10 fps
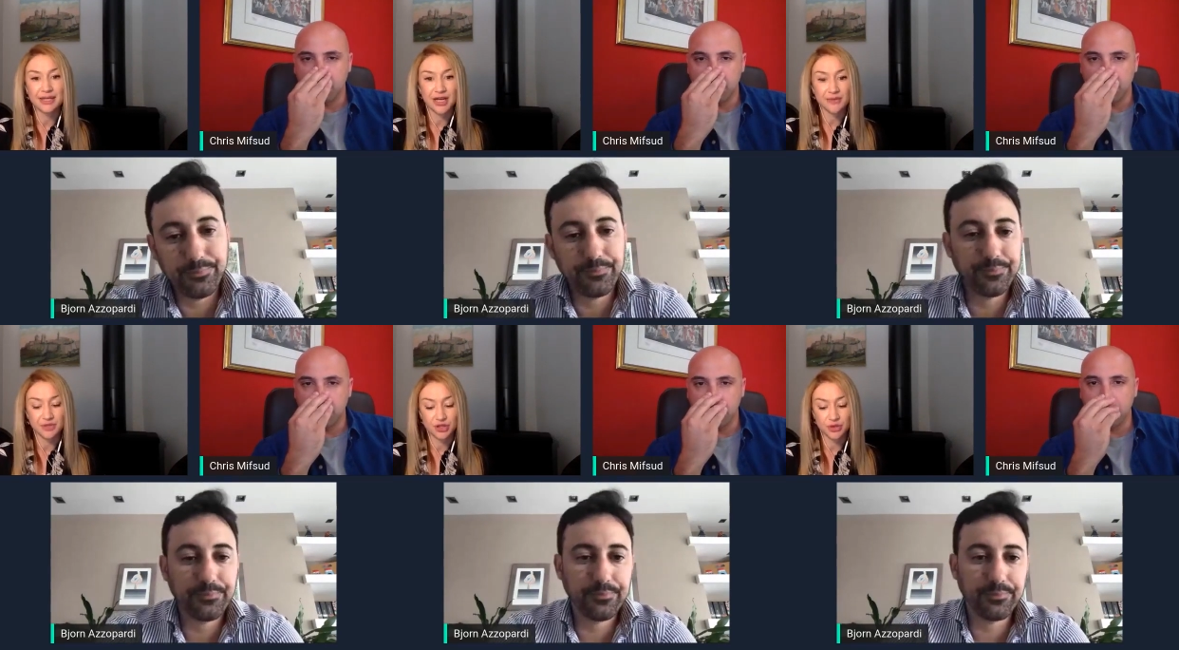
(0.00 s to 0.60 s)

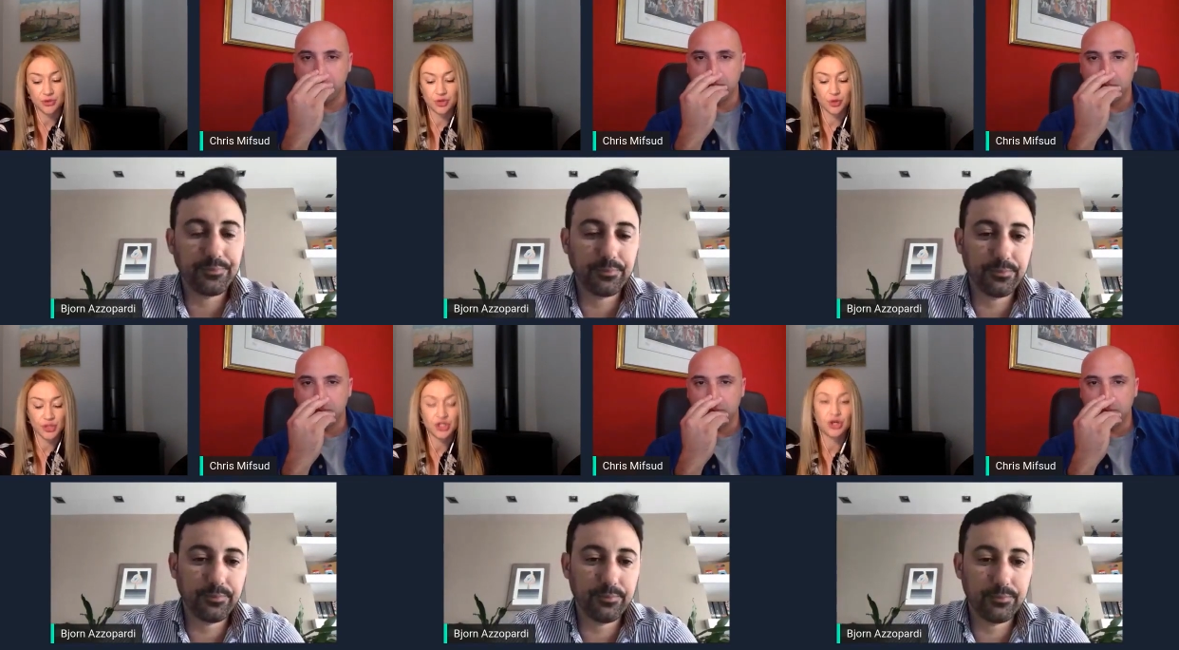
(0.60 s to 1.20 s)
Speaker 1: time to
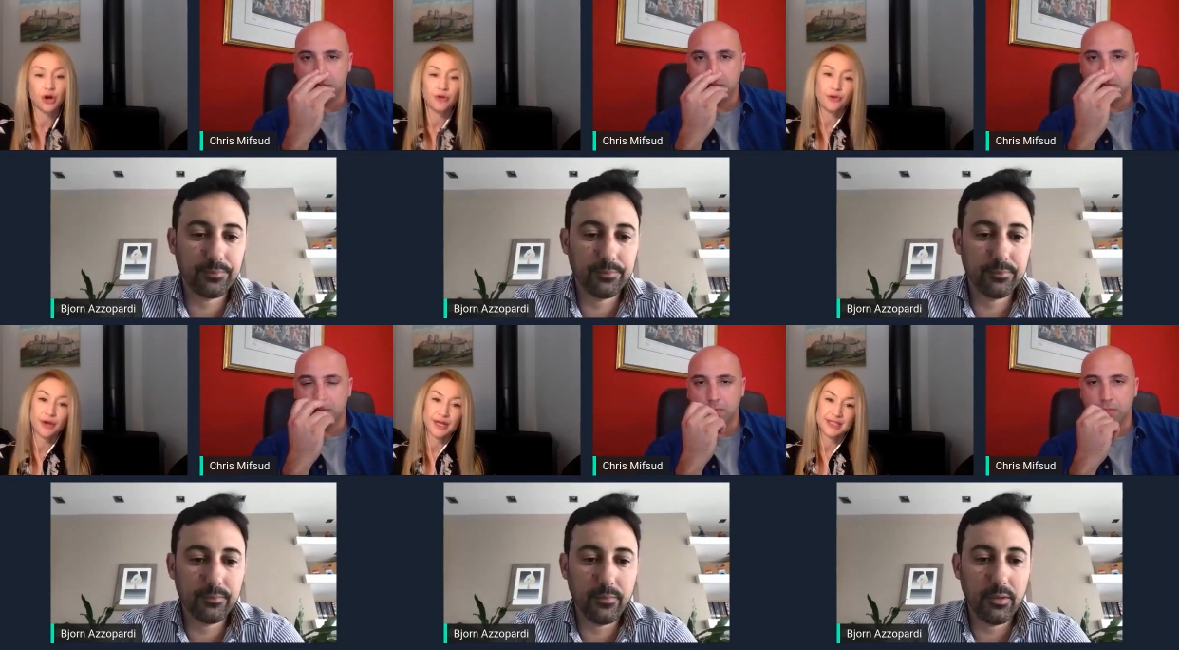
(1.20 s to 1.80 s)
switch your
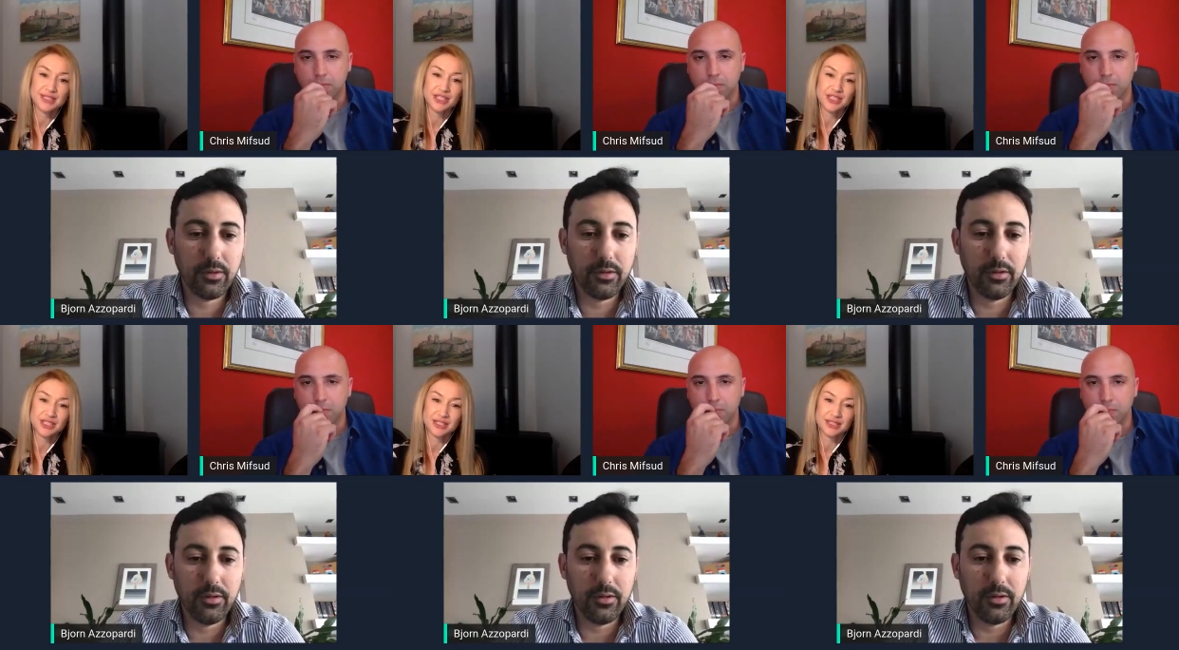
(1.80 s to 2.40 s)
offering to
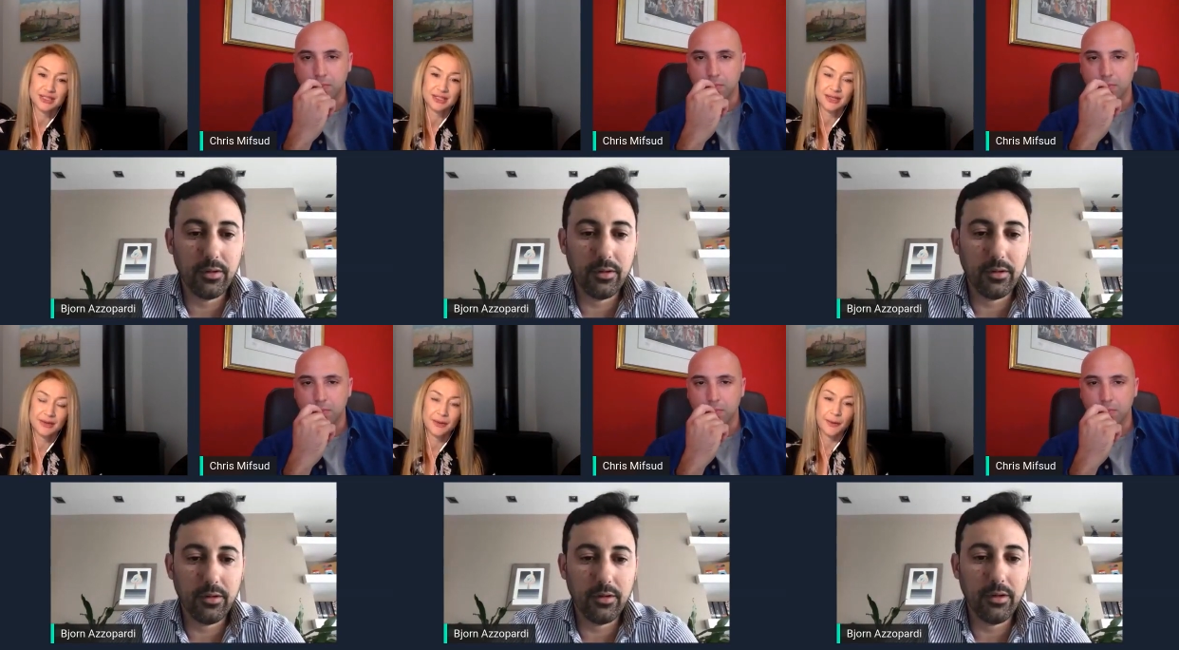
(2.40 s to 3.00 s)
digital?
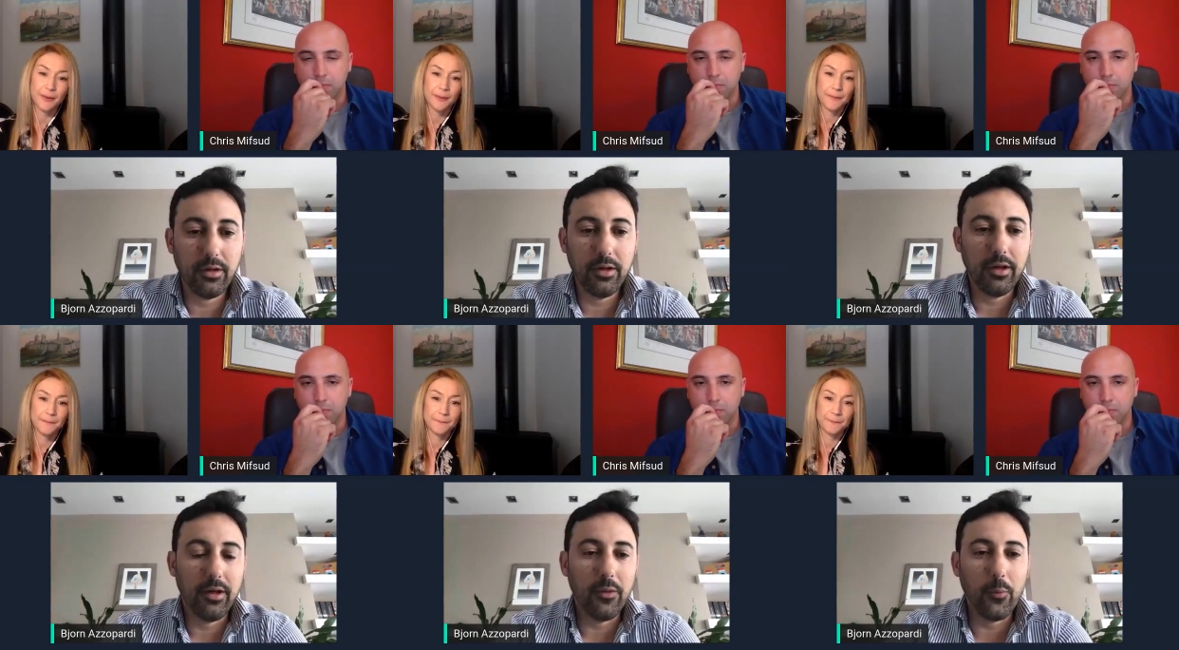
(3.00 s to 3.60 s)

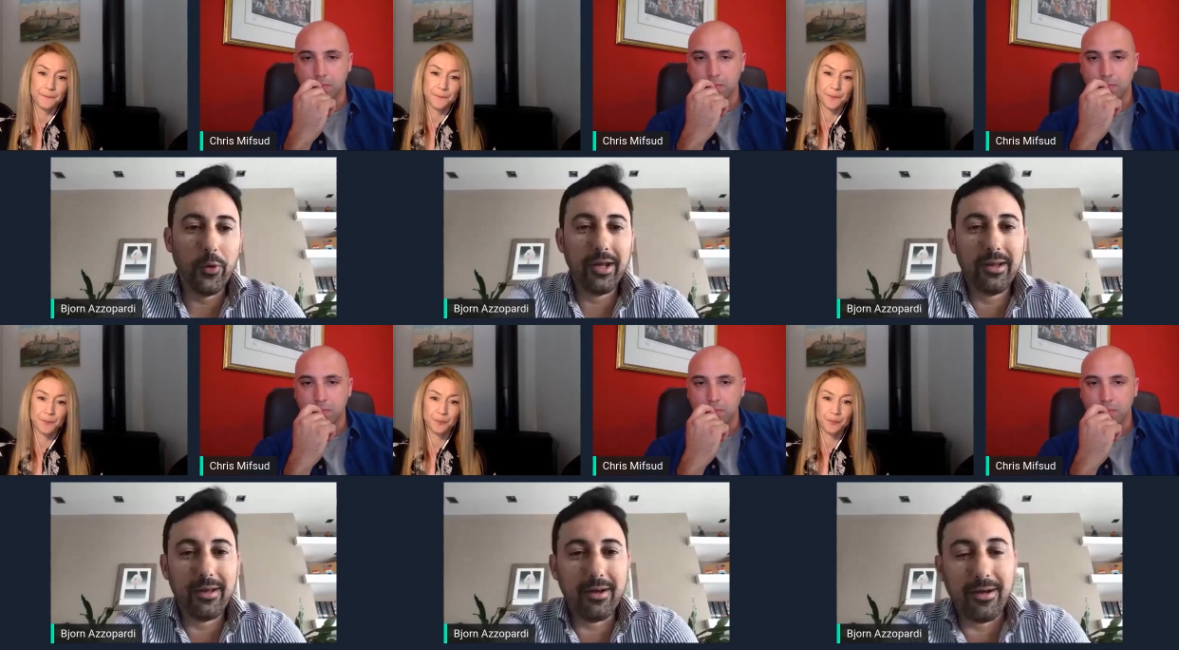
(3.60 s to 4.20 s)

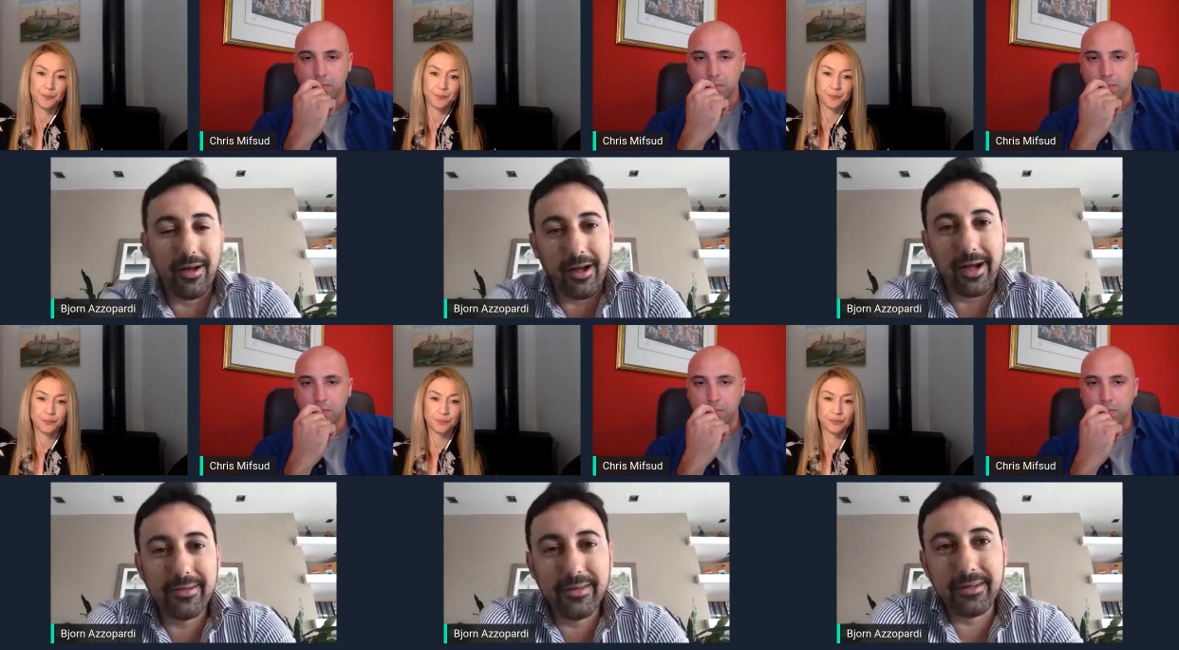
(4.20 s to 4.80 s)
Speaker 2: Well, uh,
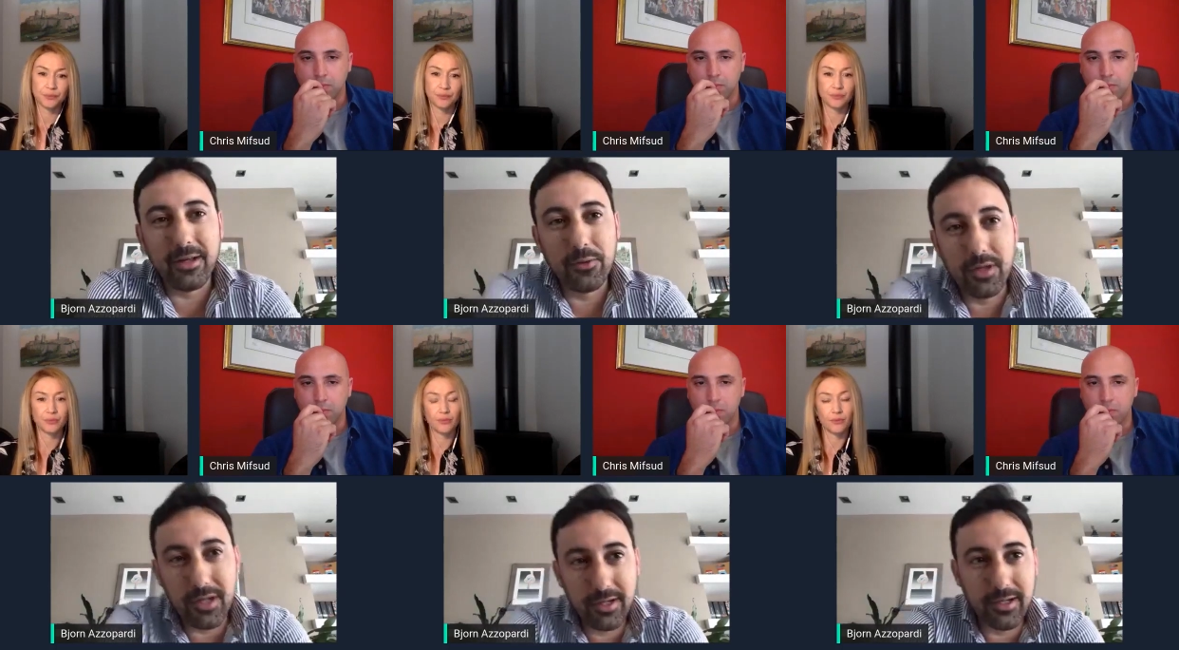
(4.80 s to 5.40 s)
I think now
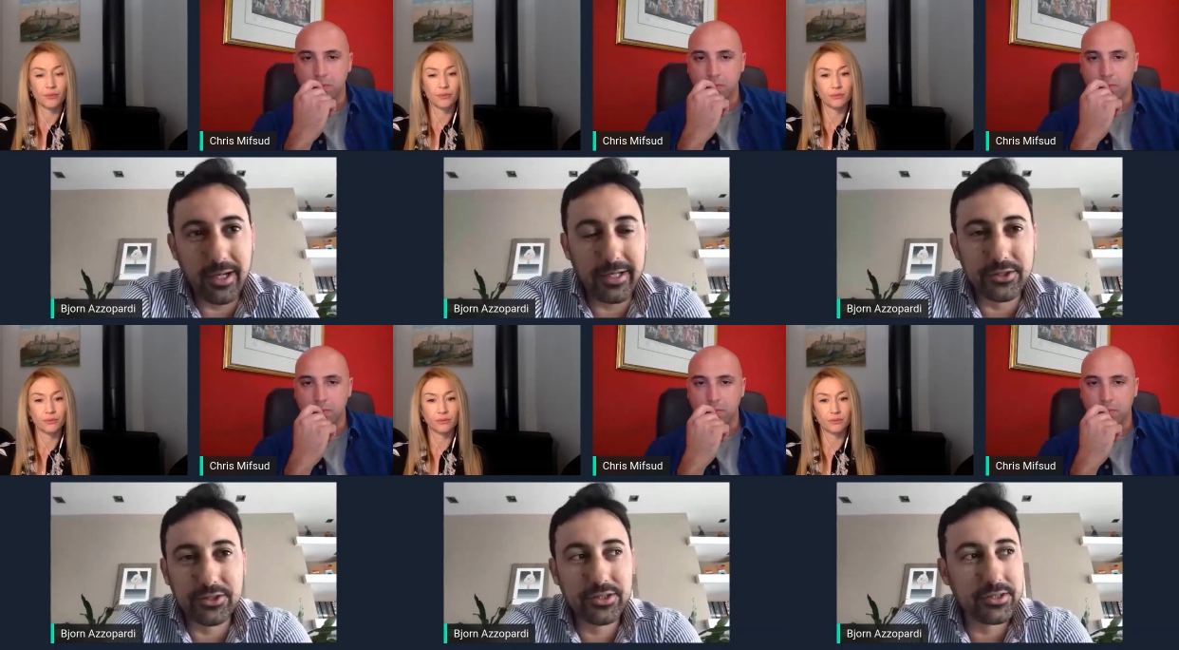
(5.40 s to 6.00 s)

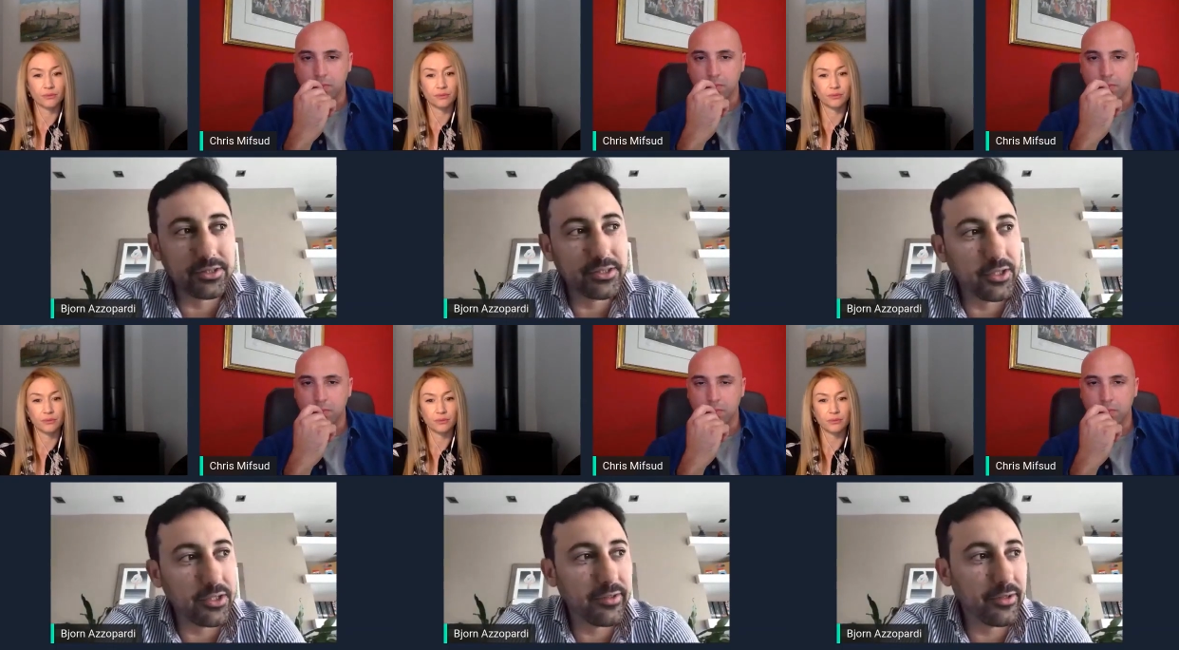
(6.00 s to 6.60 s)
clients are
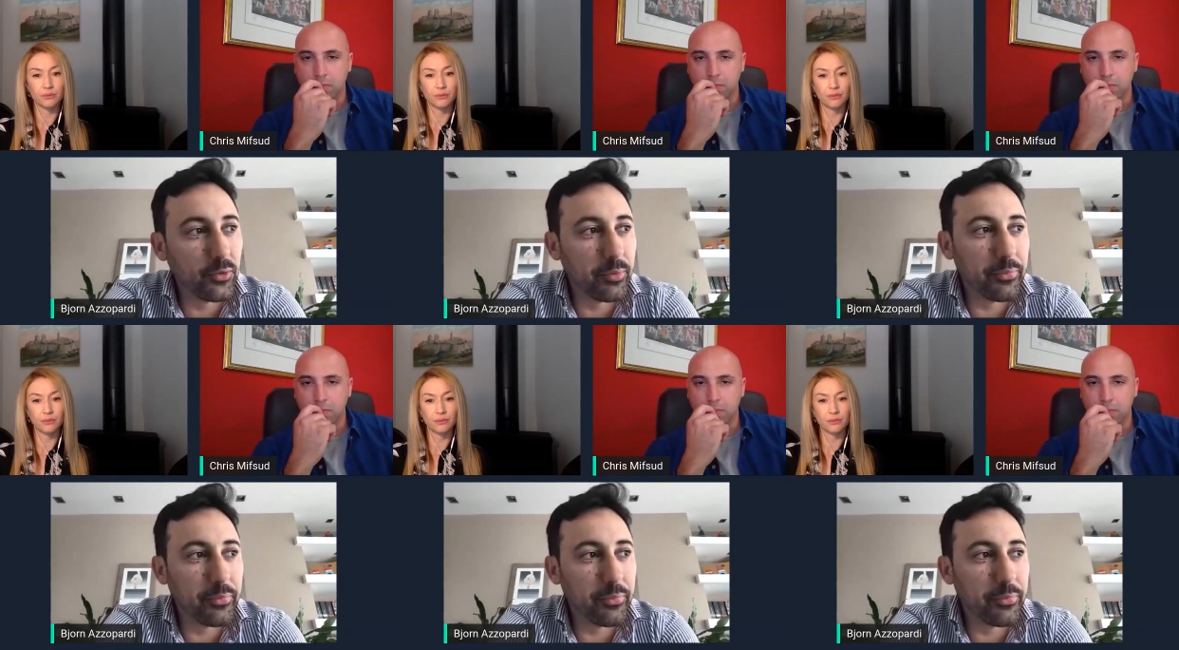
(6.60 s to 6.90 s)
starting to